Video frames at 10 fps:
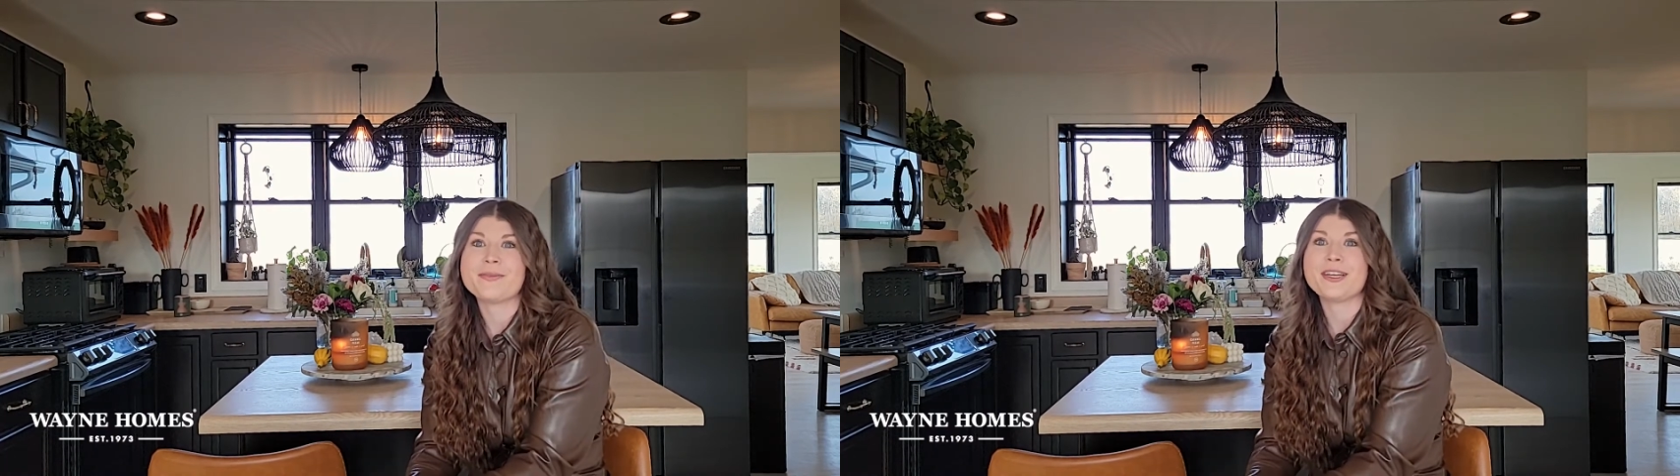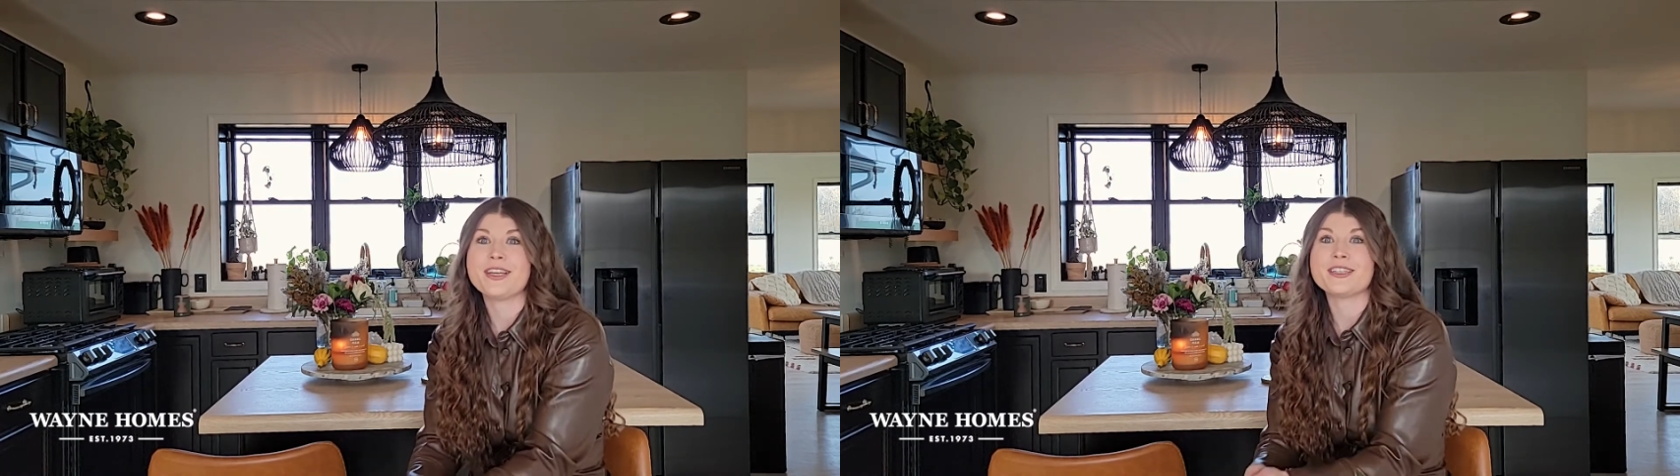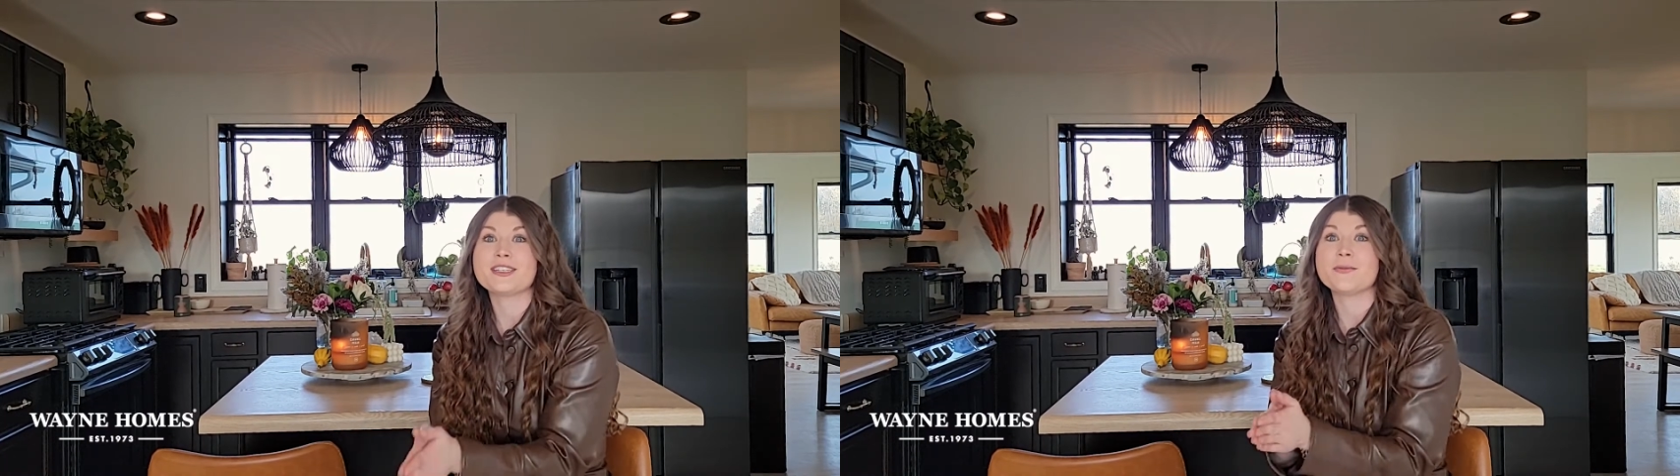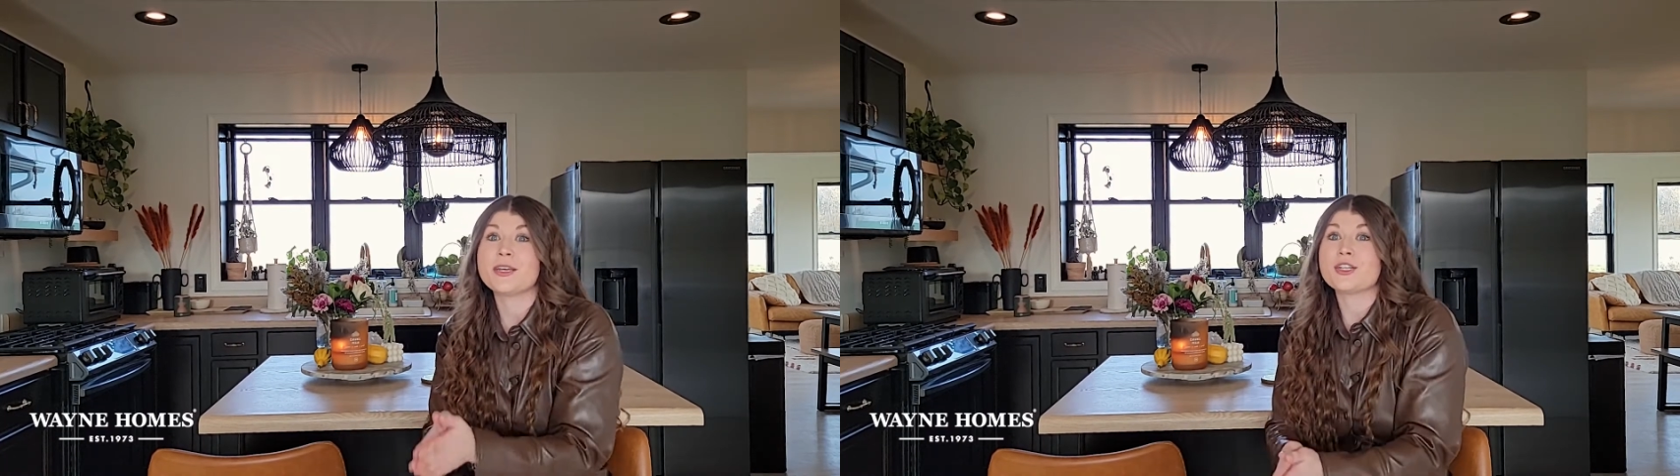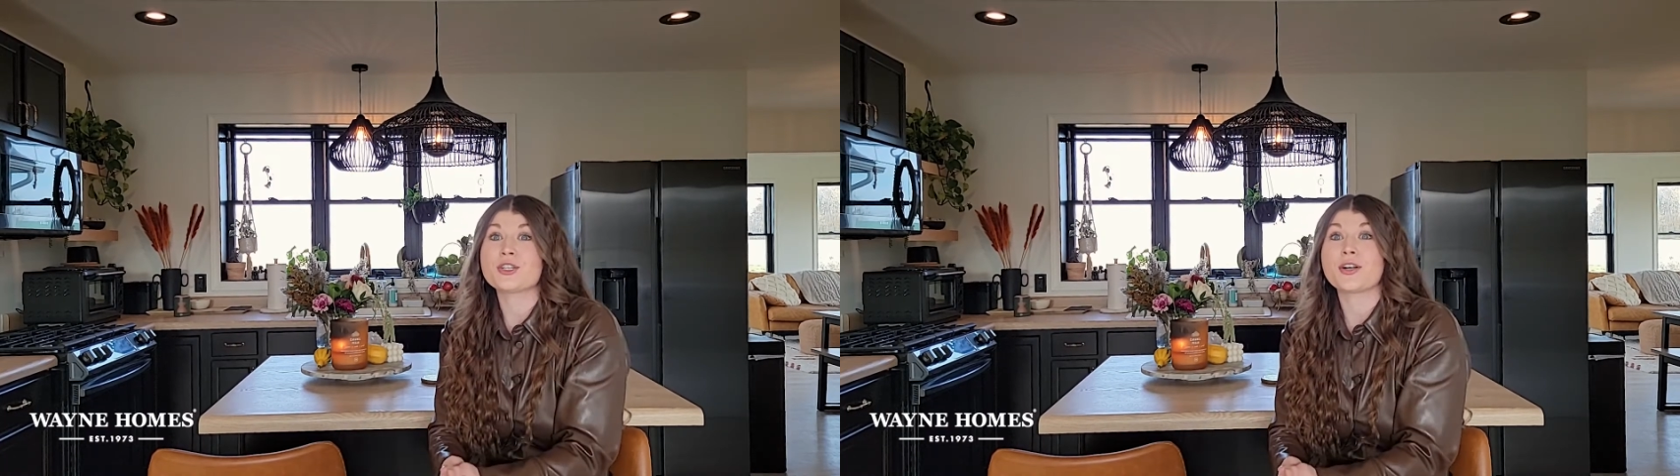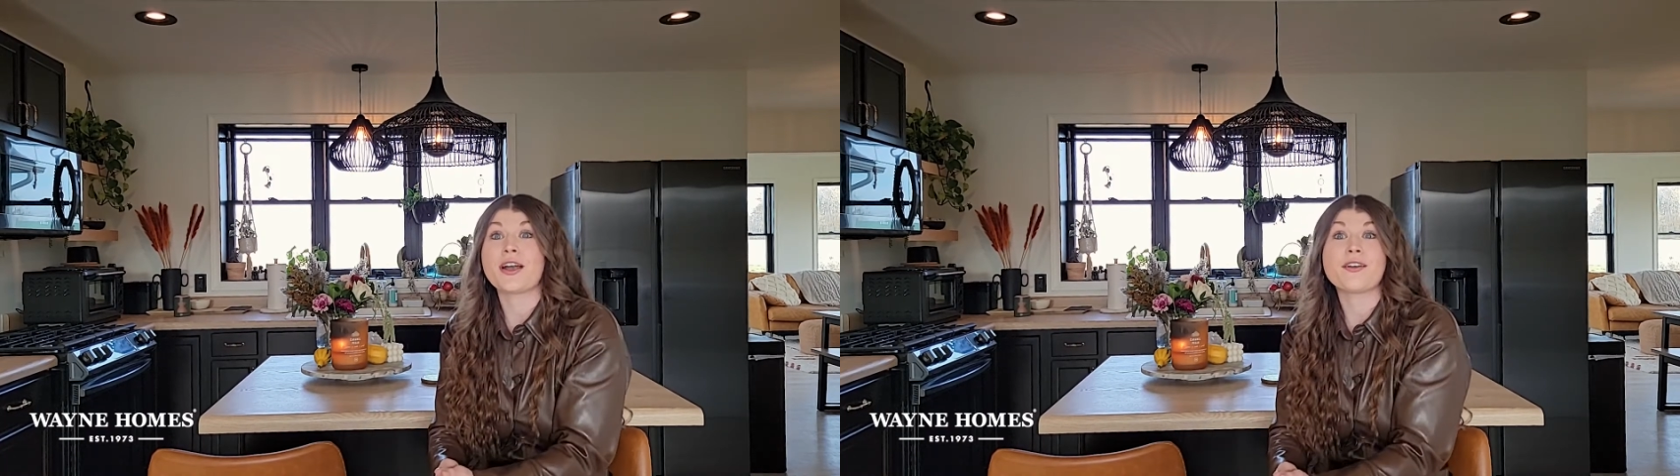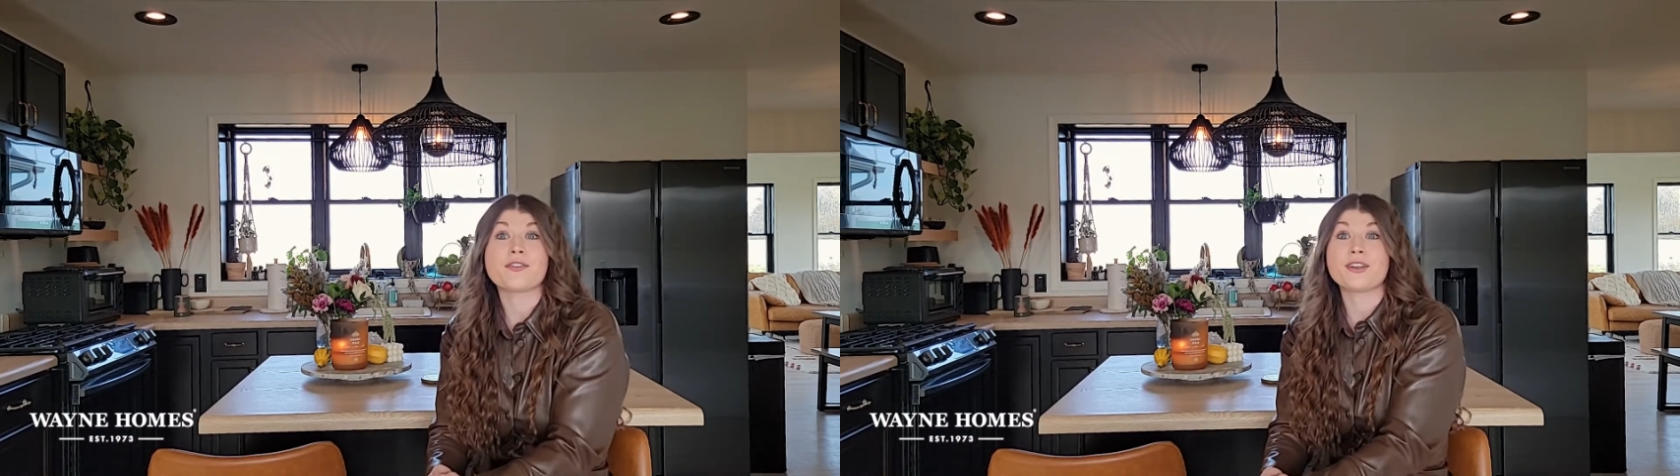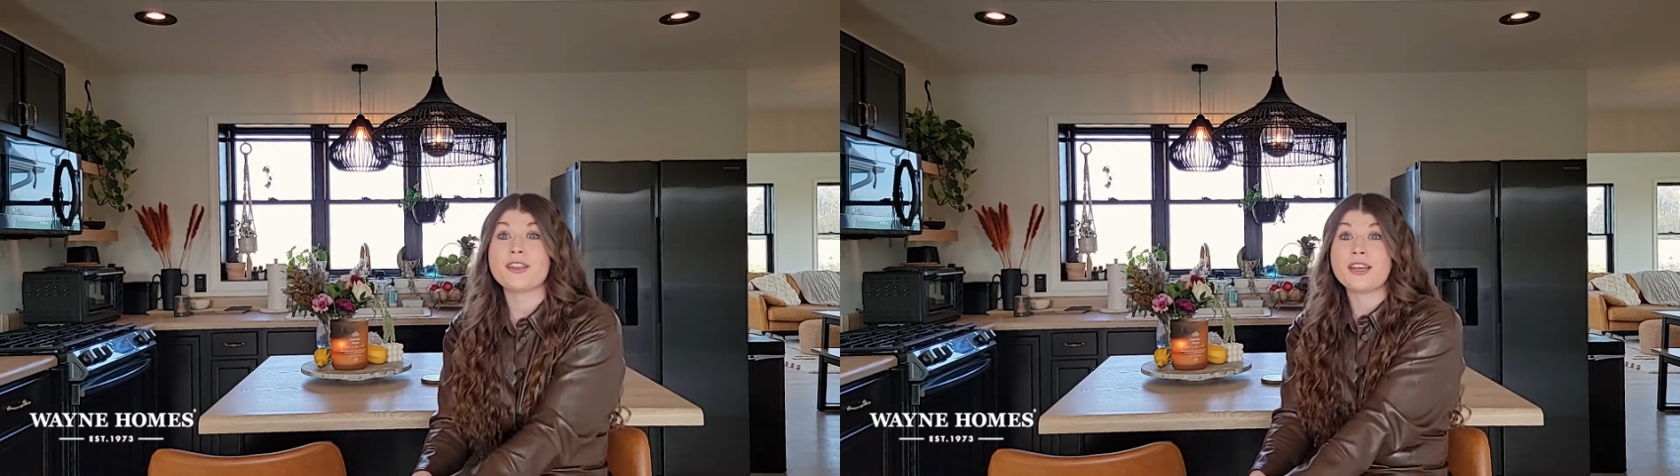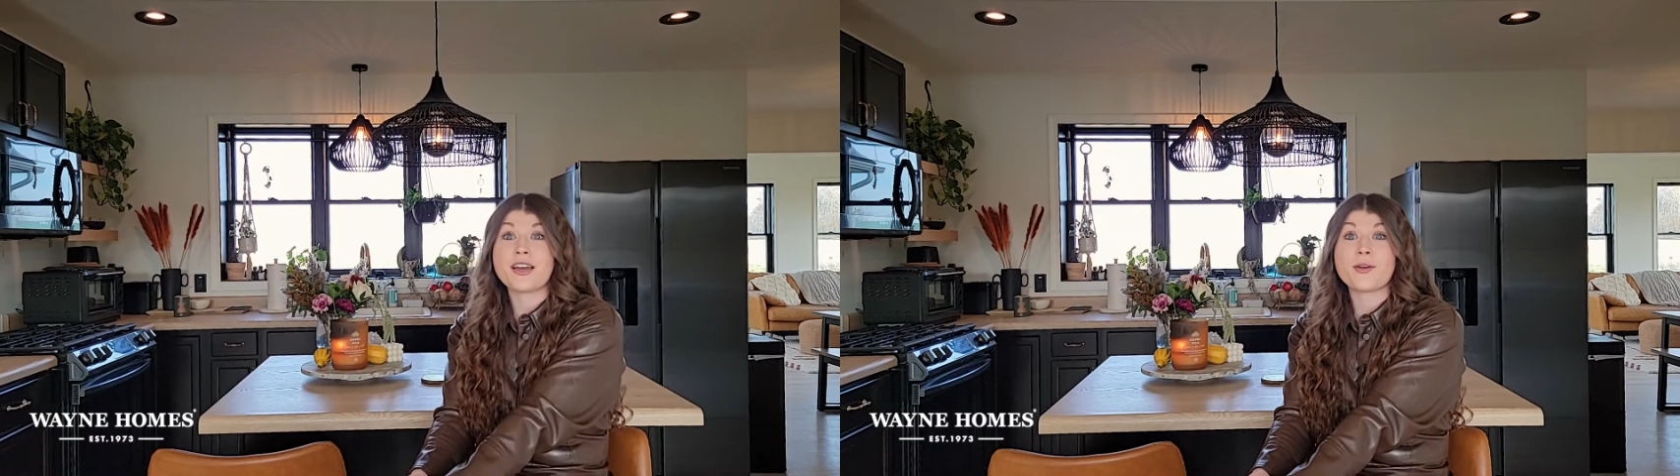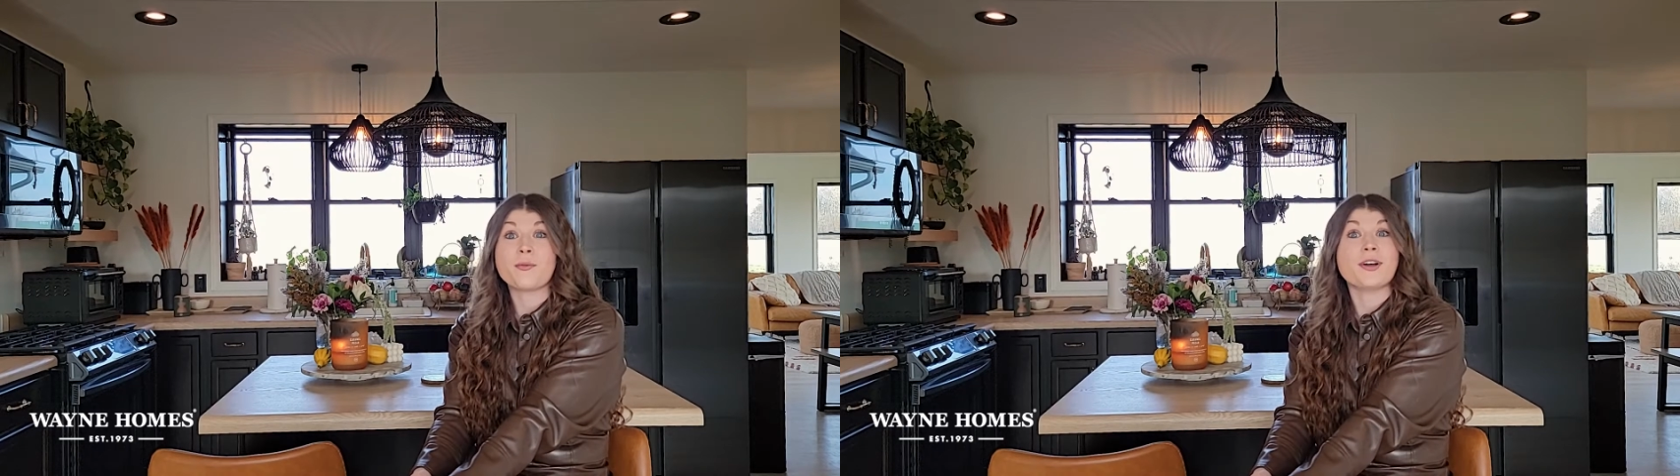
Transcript: meetings to make sure everything I